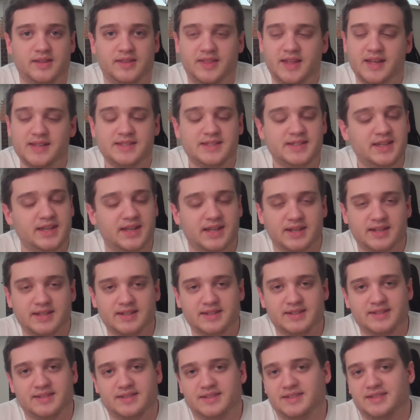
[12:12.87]
That's it.
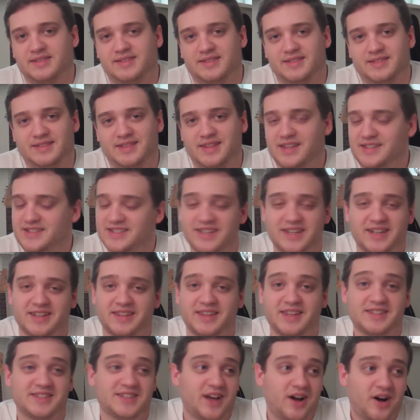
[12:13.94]
That's it.
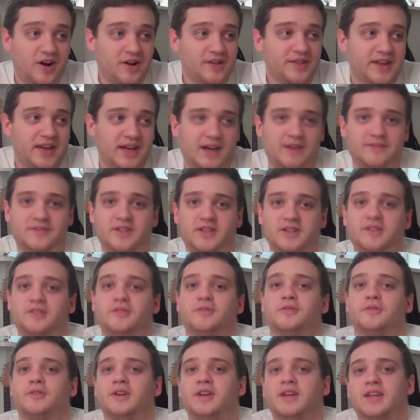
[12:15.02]
That's all they have to
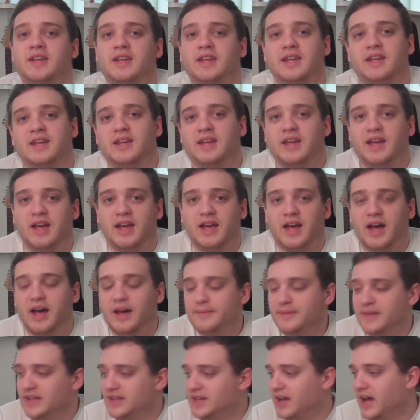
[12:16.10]
do. I
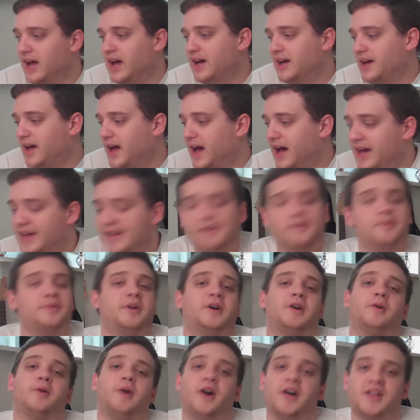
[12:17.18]
mean, I don't
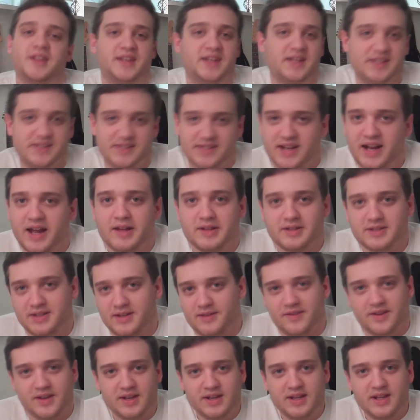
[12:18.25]
know all the ins and outs
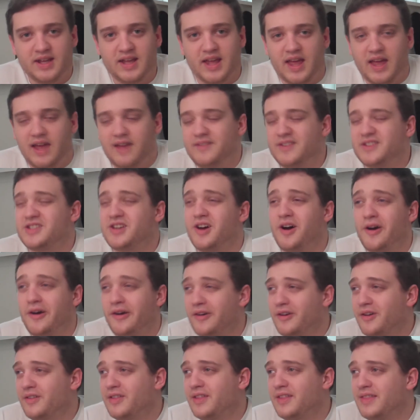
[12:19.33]
of it. If it's
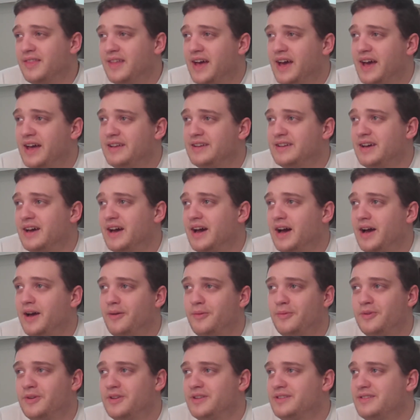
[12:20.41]
harder than that, I
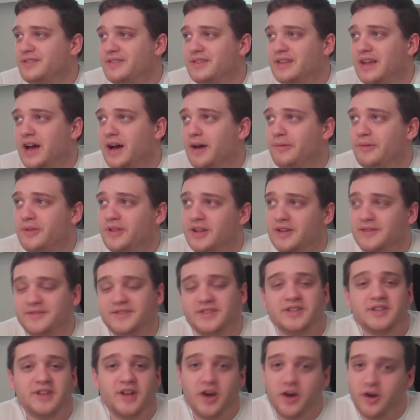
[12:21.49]
would I would love
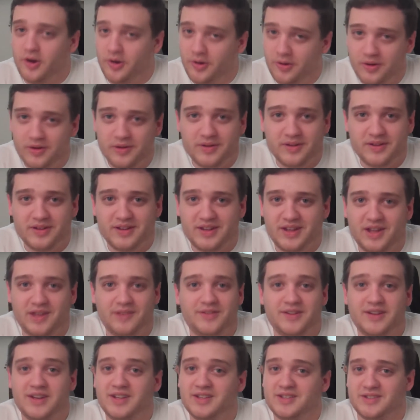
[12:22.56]
to know
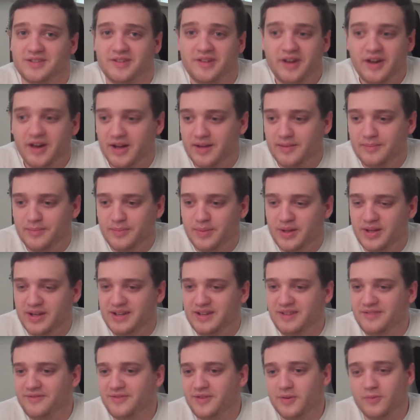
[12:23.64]
if it is or not, but
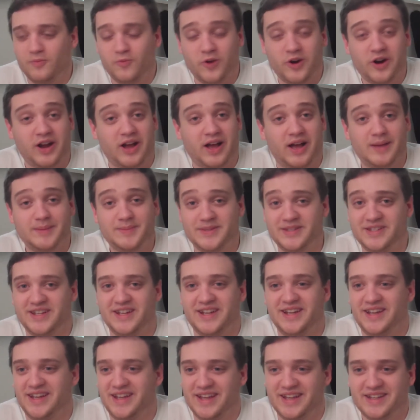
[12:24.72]
from where I'm
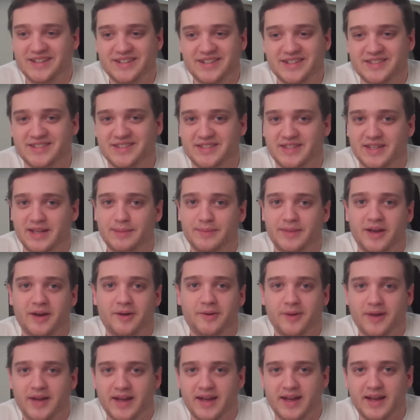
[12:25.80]
sitting, it doesn't seem that
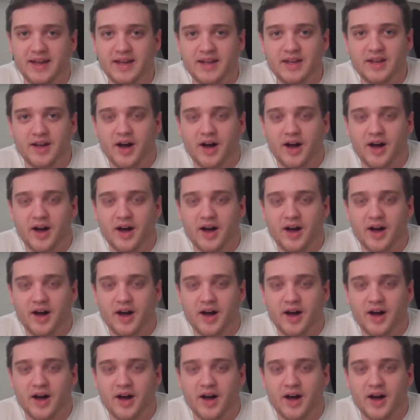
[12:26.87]
way.